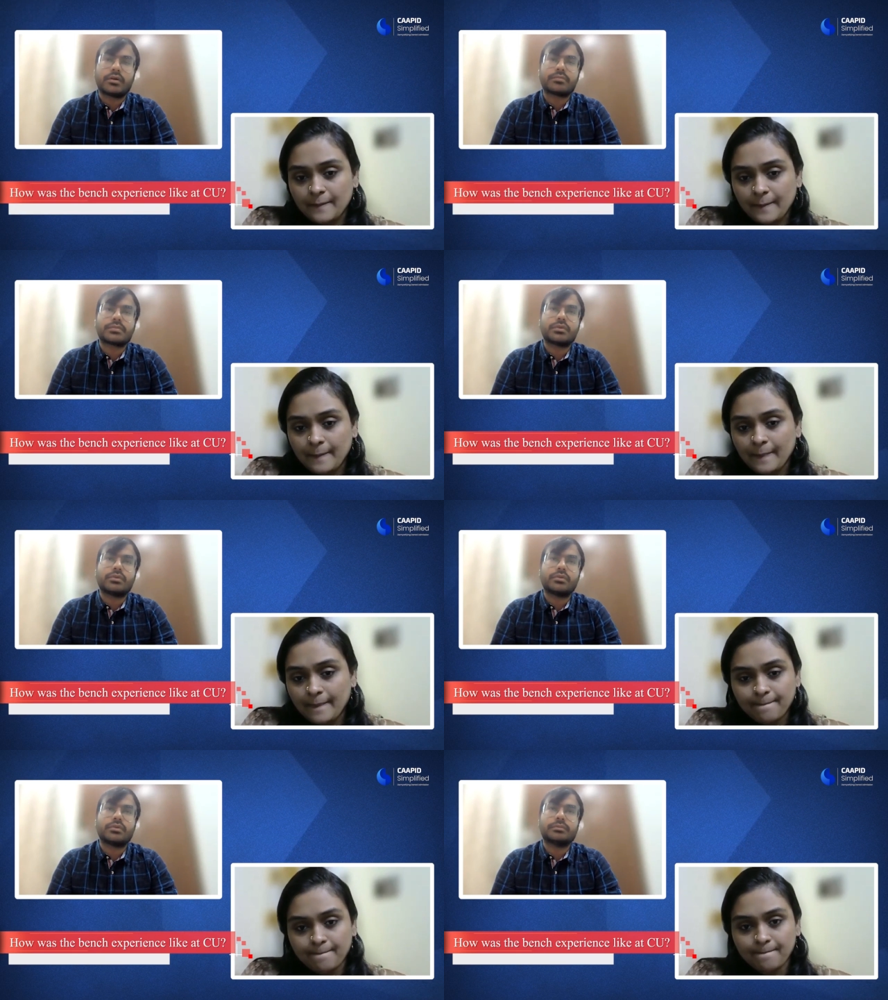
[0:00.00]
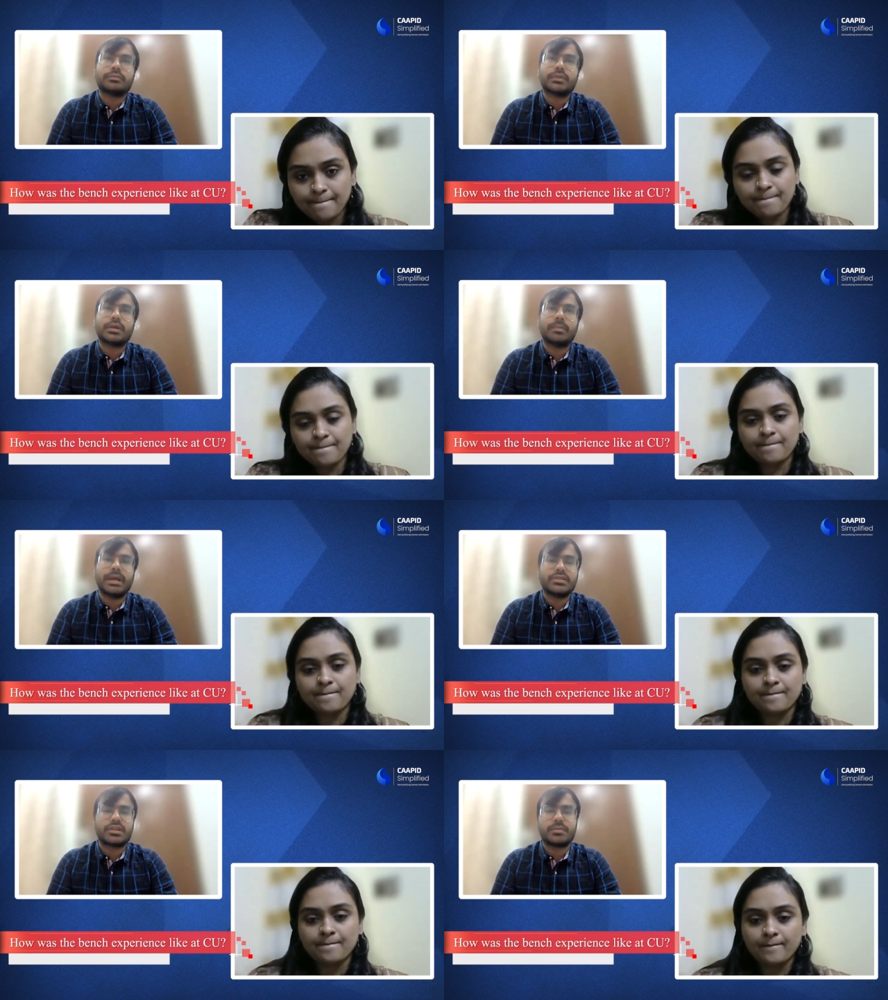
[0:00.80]
Speaker 1: Okay, so the
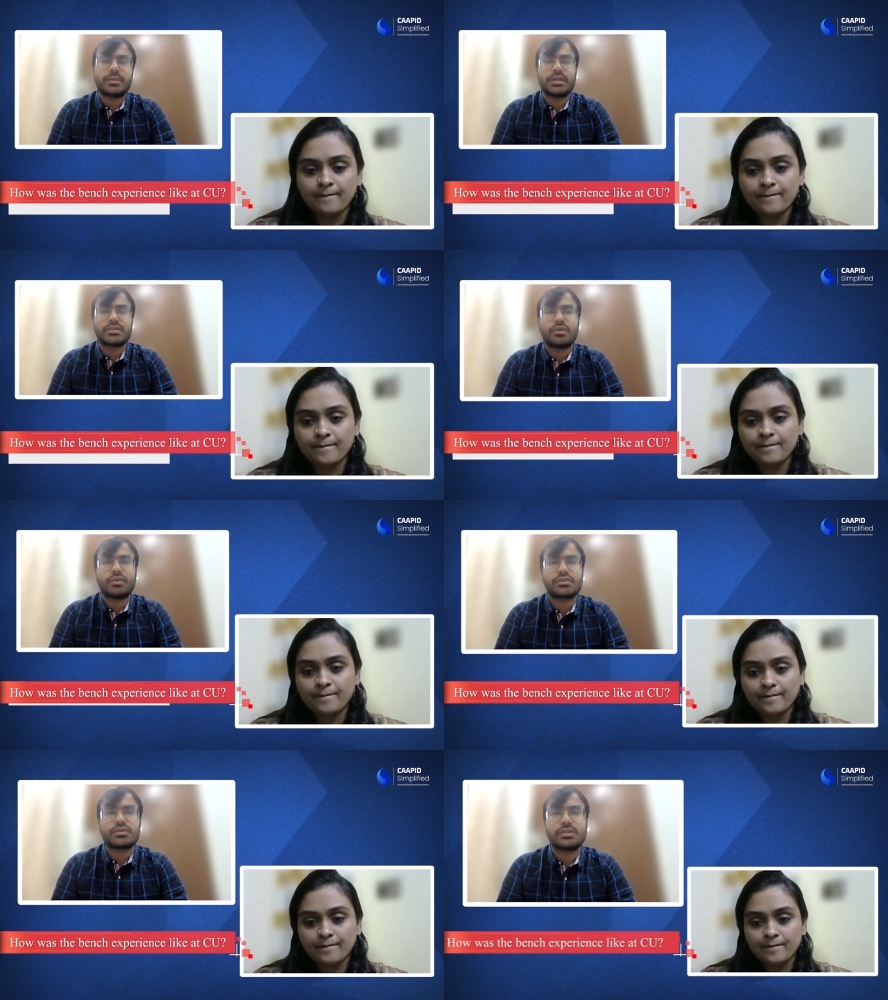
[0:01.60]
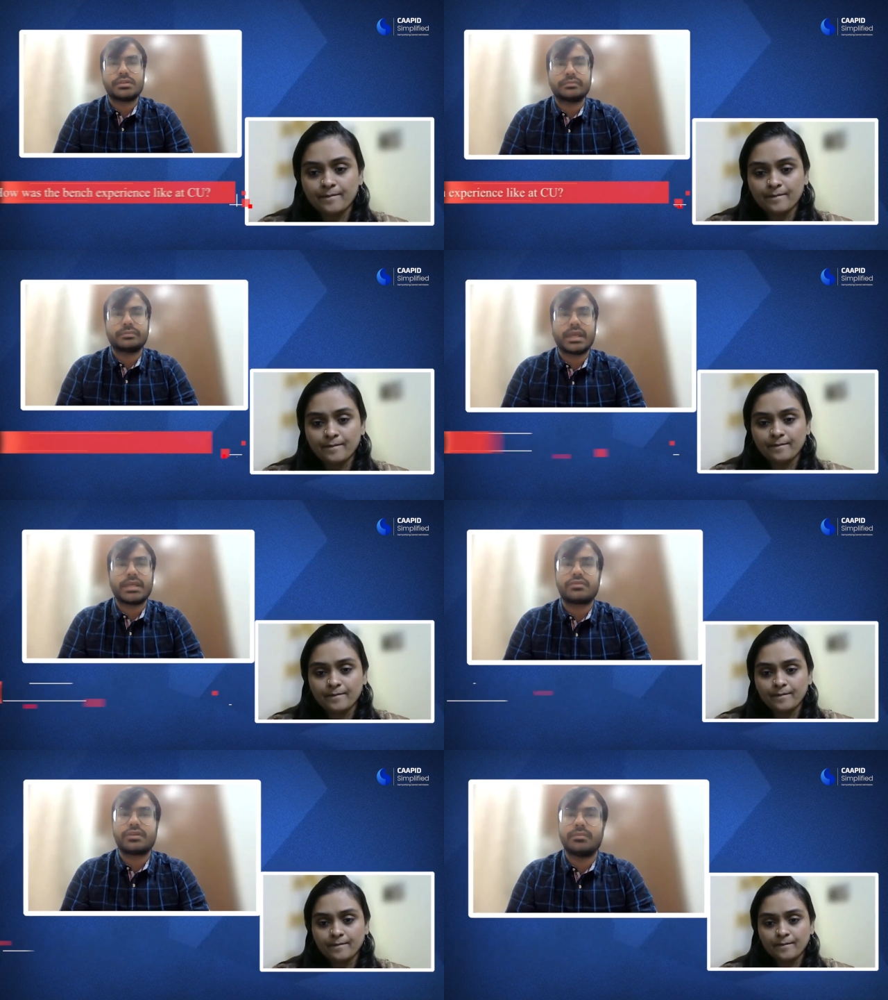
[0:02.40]
bench experience was uh,
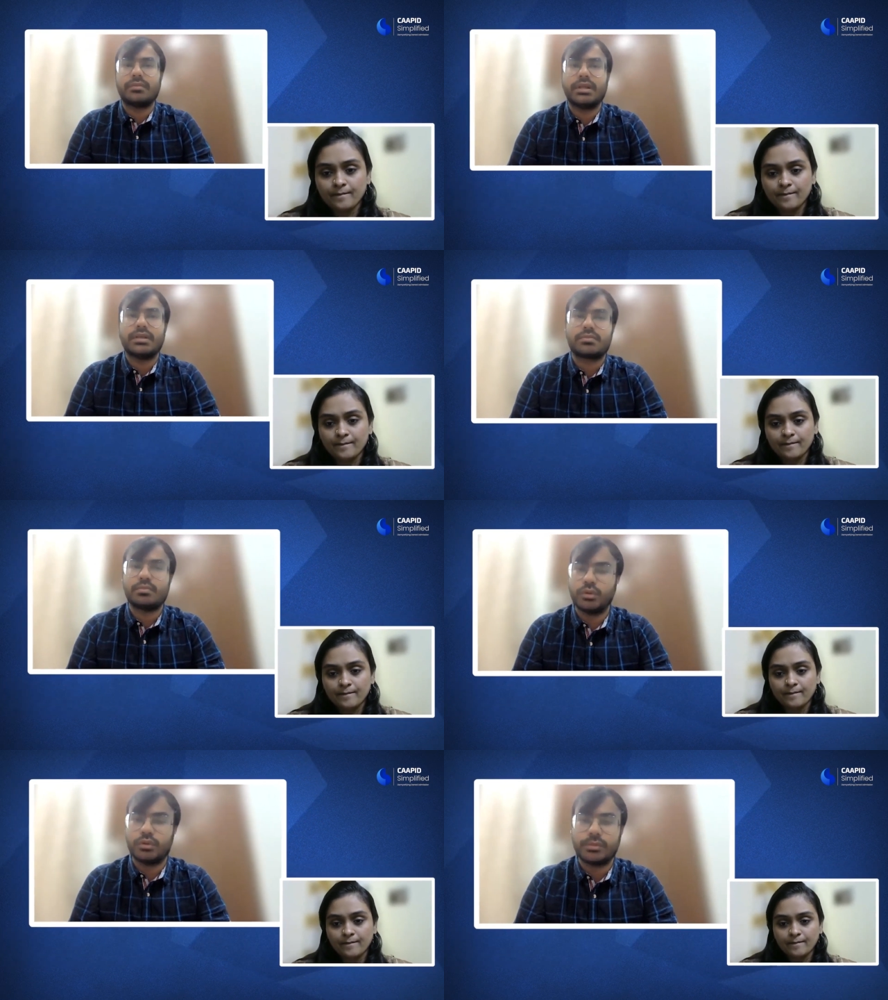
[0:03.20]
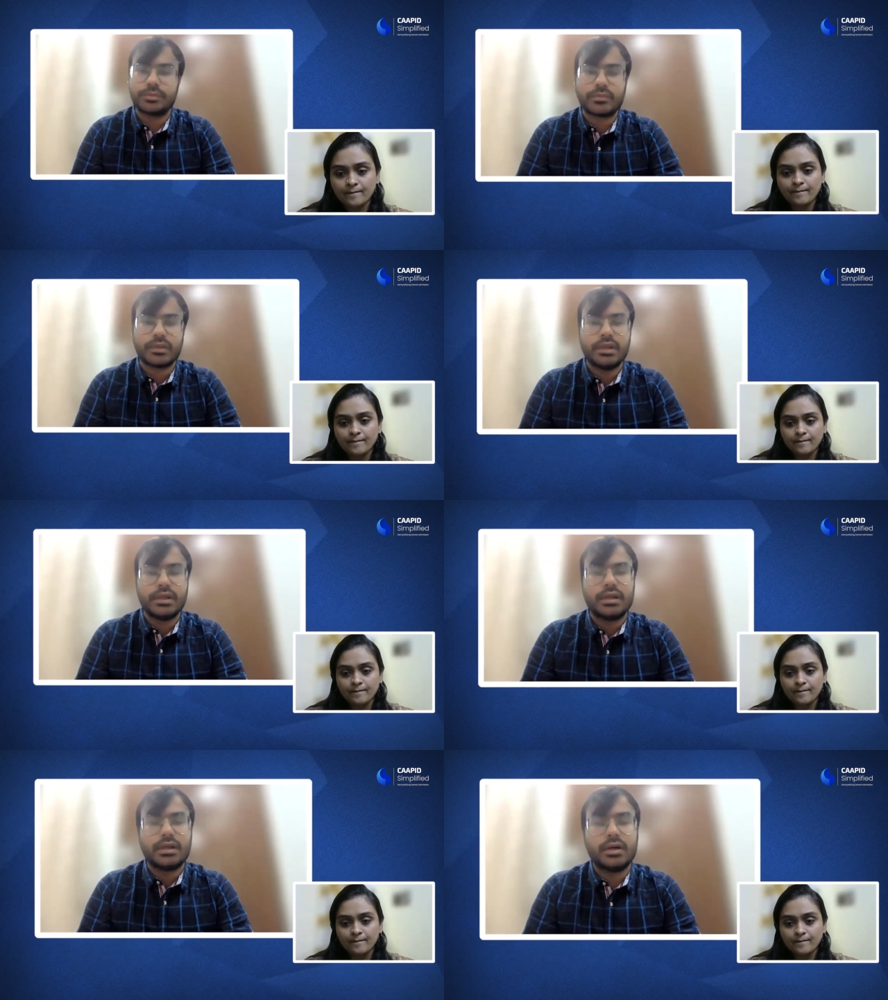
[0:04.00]
extremely smooth
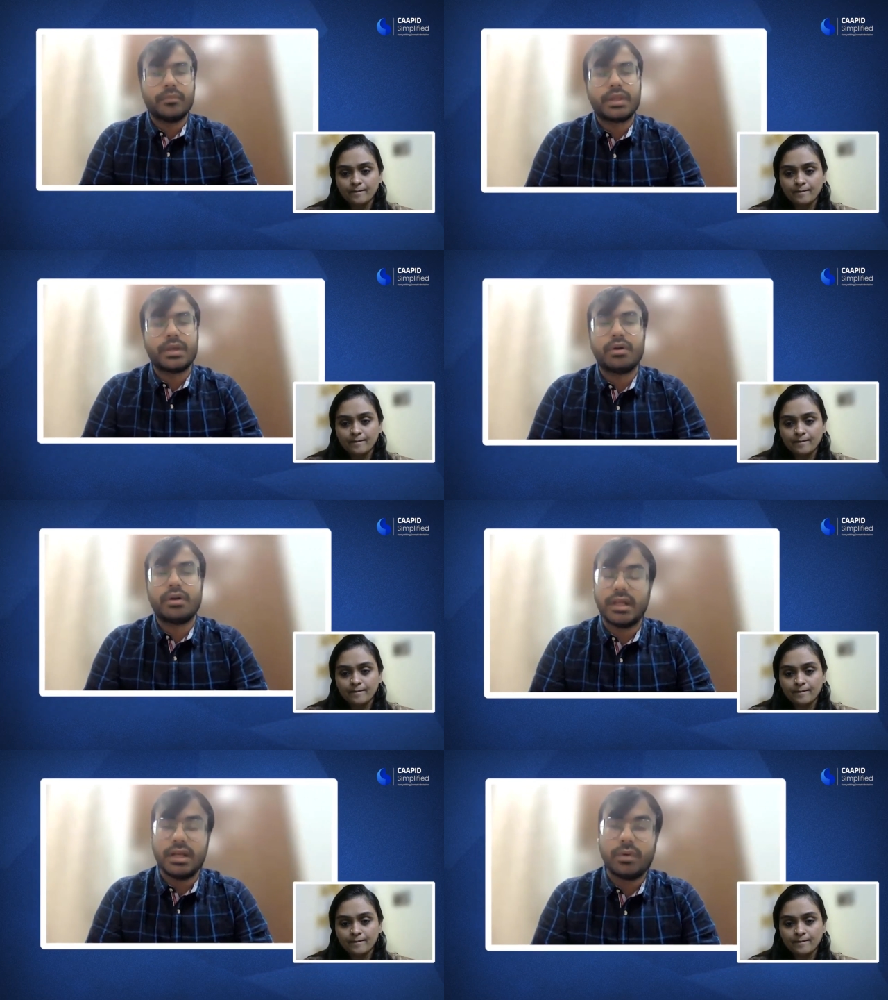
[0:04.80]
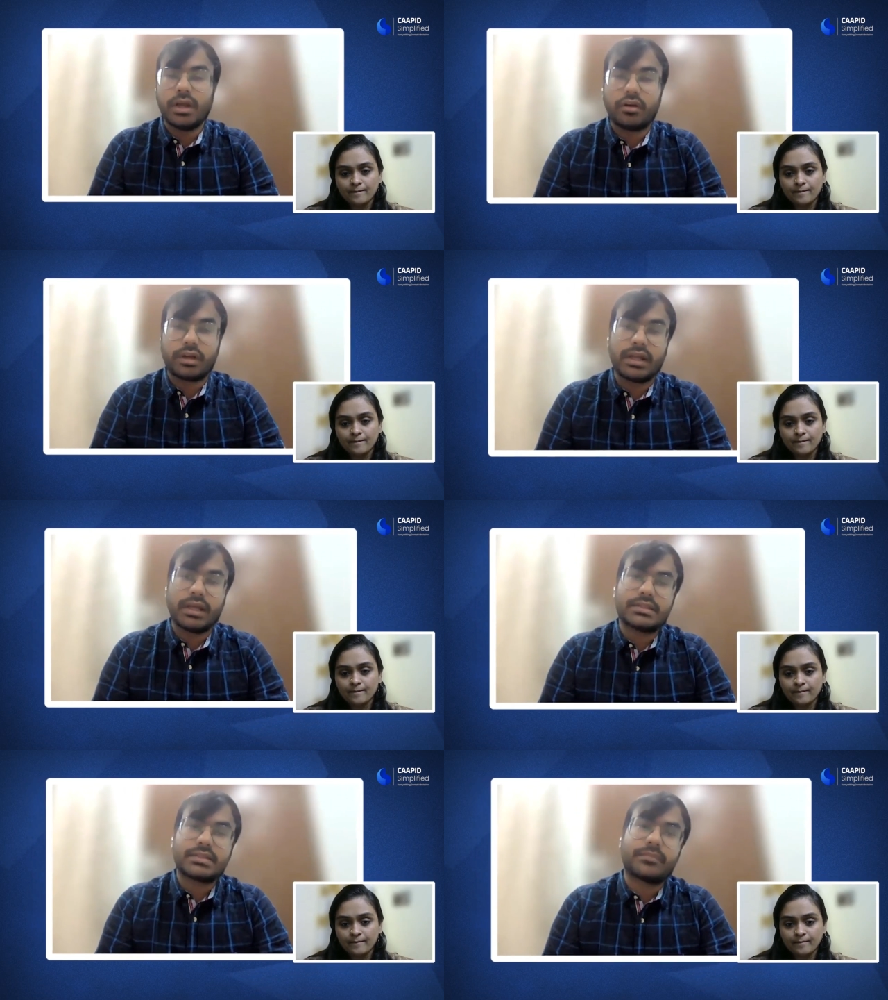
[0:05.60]
uh, they were really well
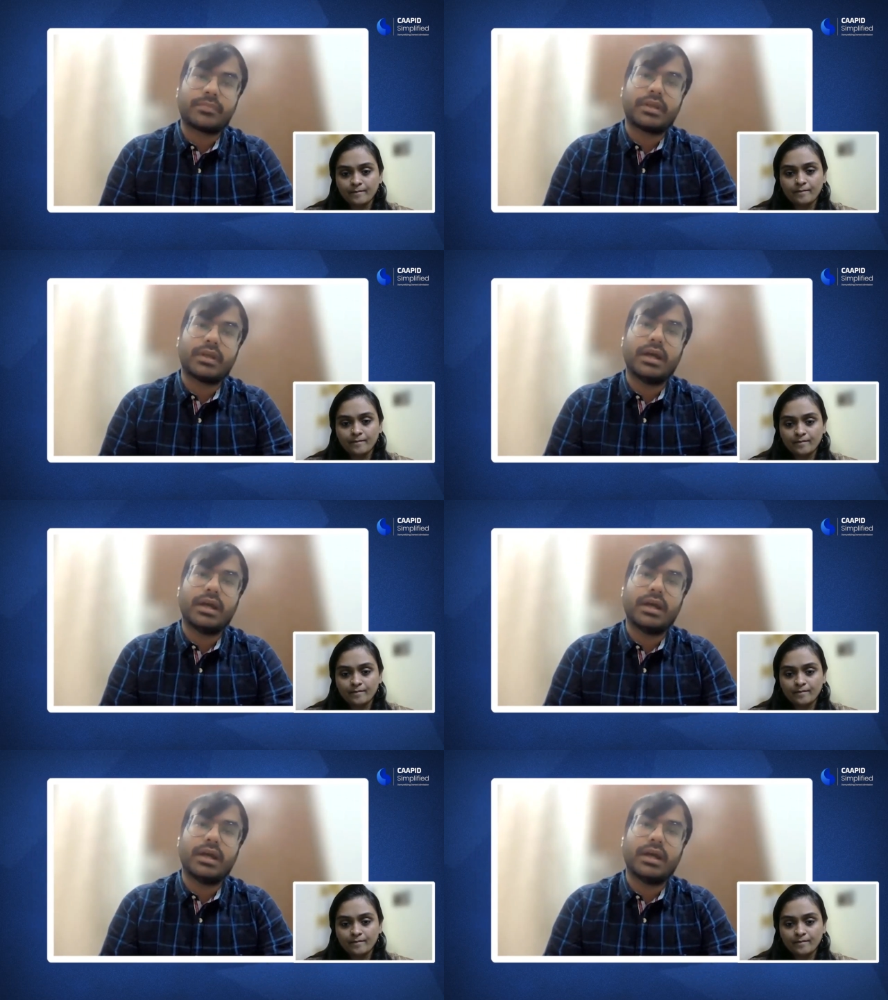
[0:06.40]
organized.